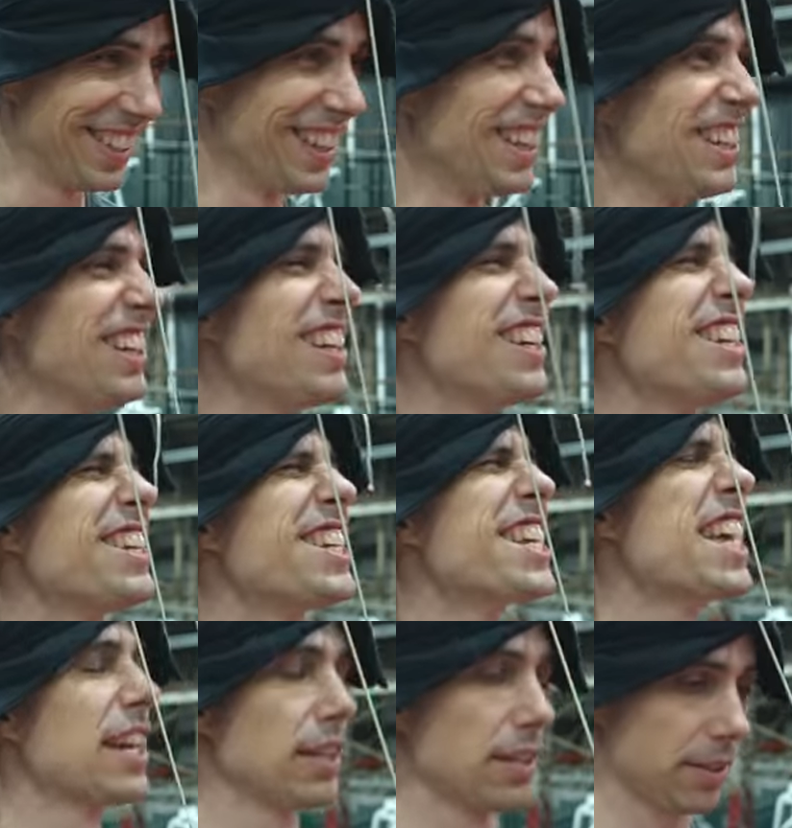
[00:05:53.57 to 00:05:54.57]
It's a
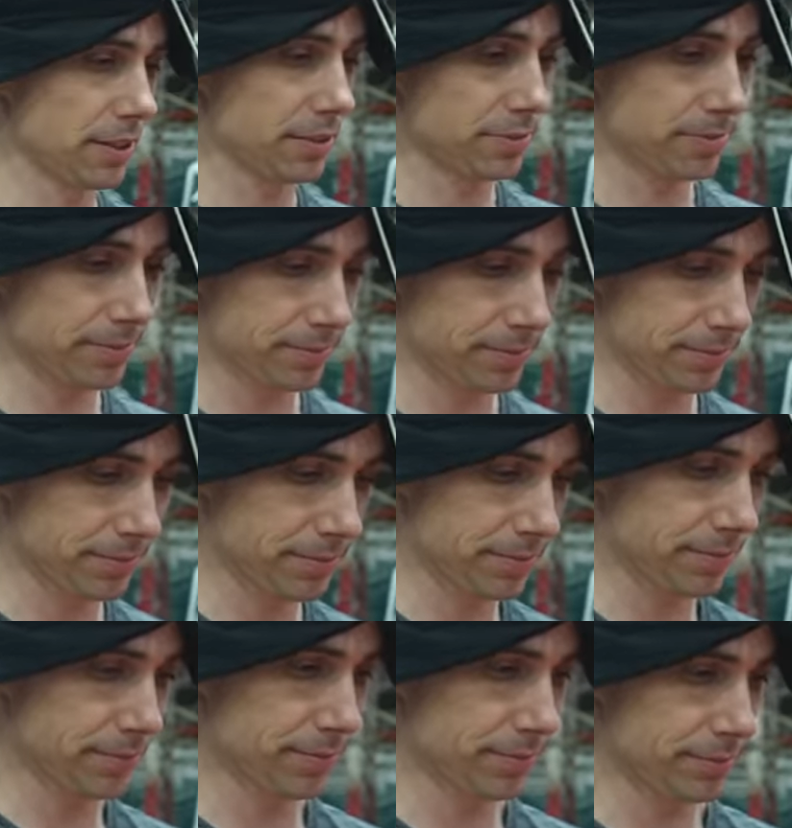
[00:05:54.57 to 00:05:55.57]
like good hand-eye
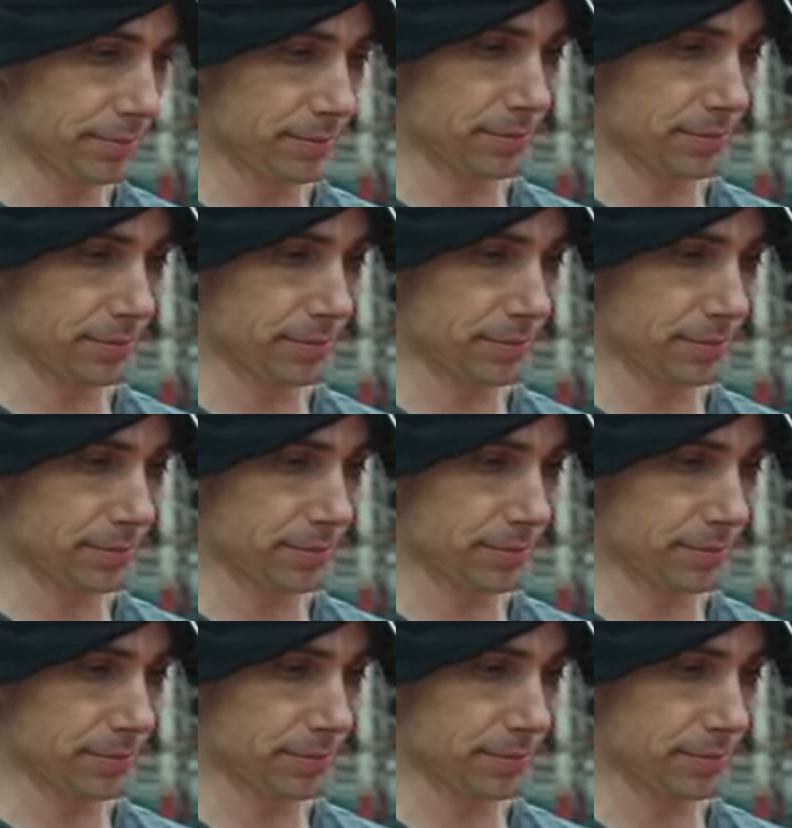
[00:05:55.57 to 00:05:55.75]
coordination.